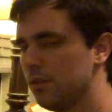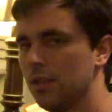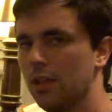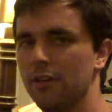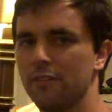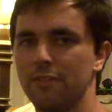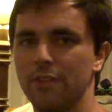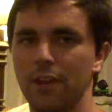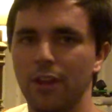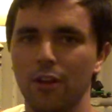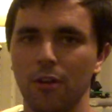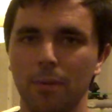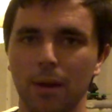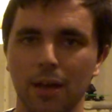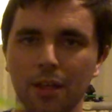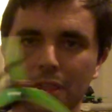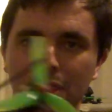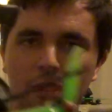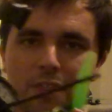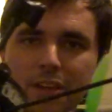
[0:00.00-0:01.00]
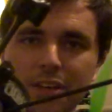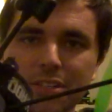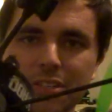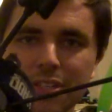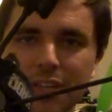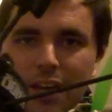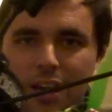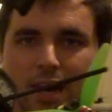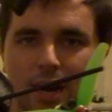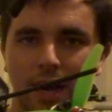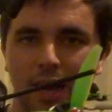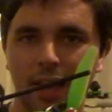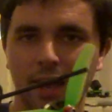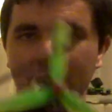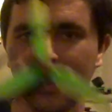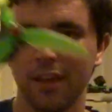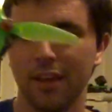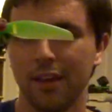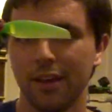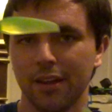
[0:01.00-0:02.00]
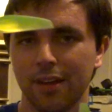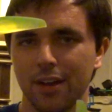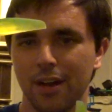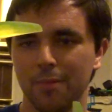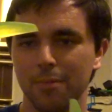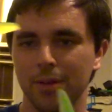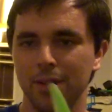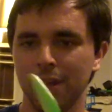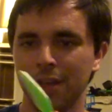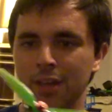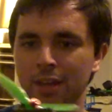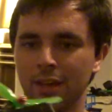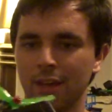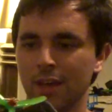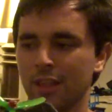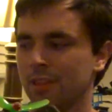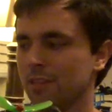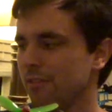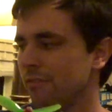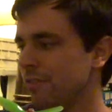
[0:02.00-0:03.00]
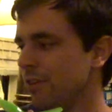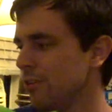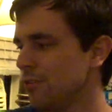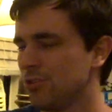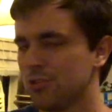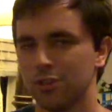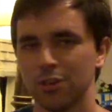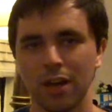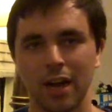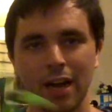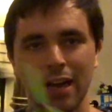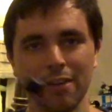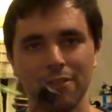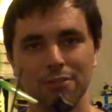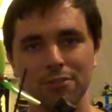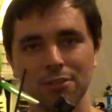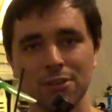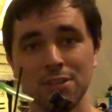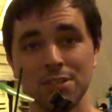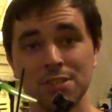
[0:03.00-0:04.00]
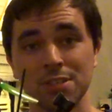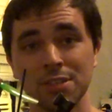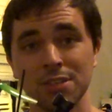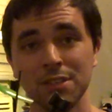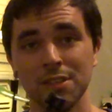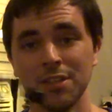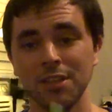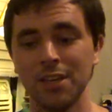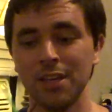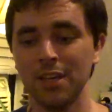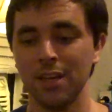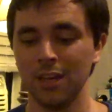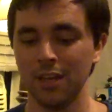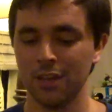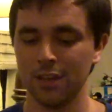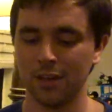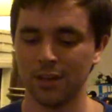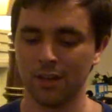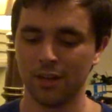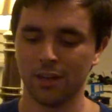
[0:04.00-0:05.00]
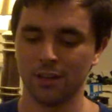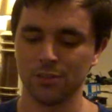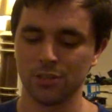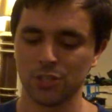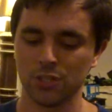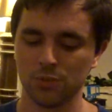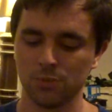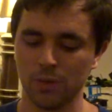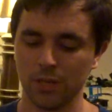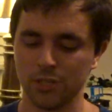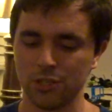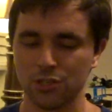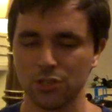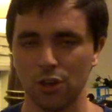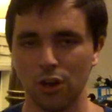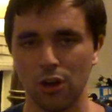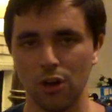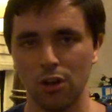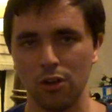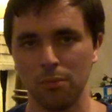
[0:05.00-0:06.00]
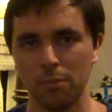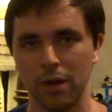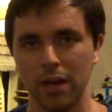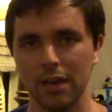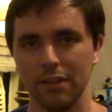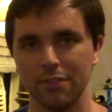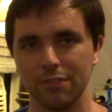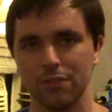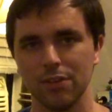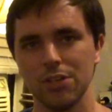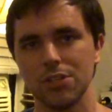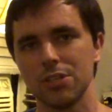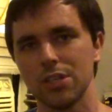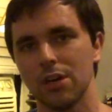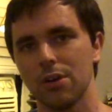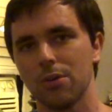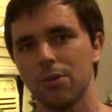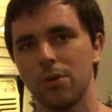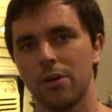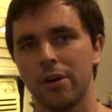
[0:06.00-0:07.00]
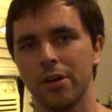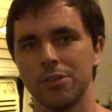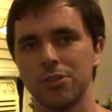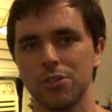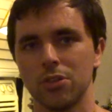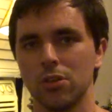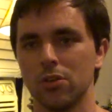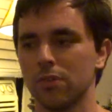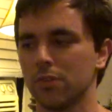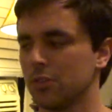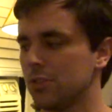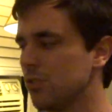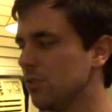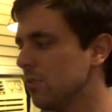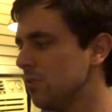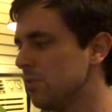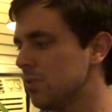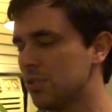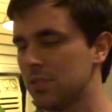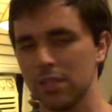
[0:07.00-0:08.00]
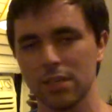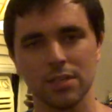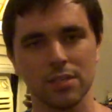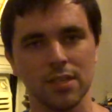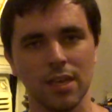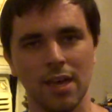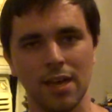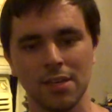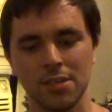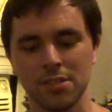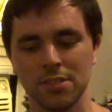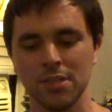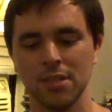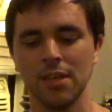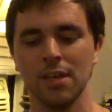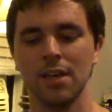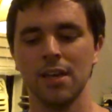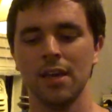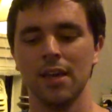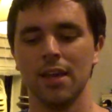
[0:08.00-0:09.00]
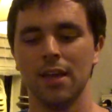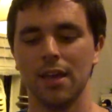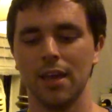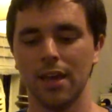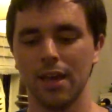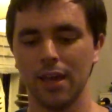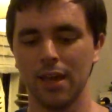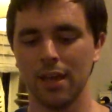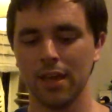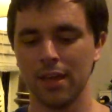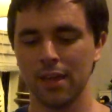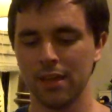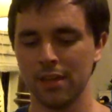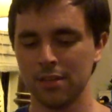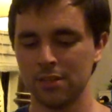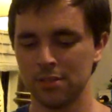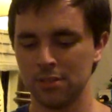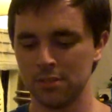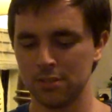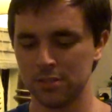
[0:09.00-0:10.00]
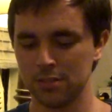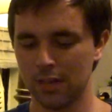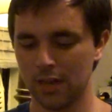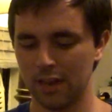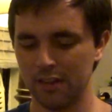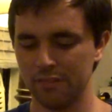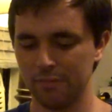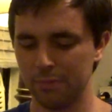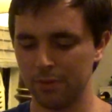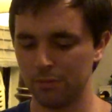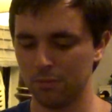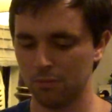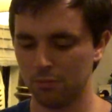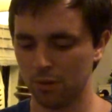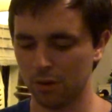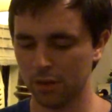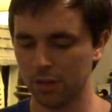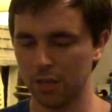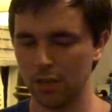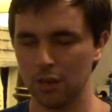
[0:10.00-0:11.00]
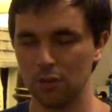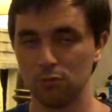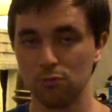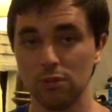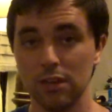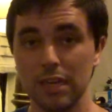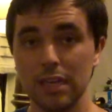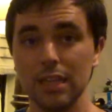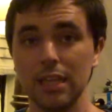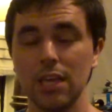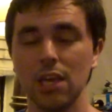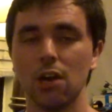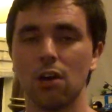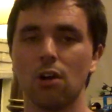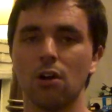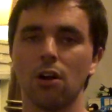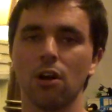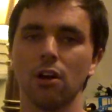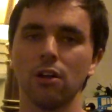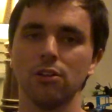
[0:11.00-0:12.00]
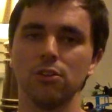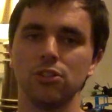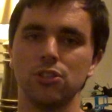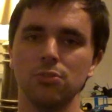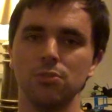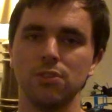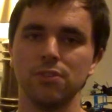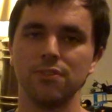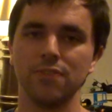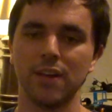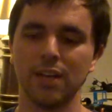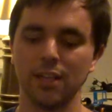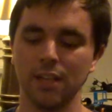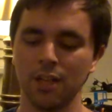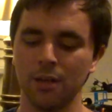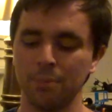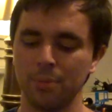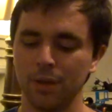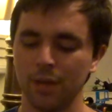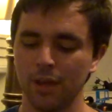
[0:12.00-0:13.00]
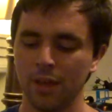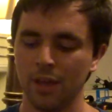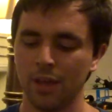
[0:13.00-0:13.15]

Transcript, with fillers: a video about this guy coming in the future. I've recently uh, switched all my freestyle quads over to 6S and I've been working really hard to develop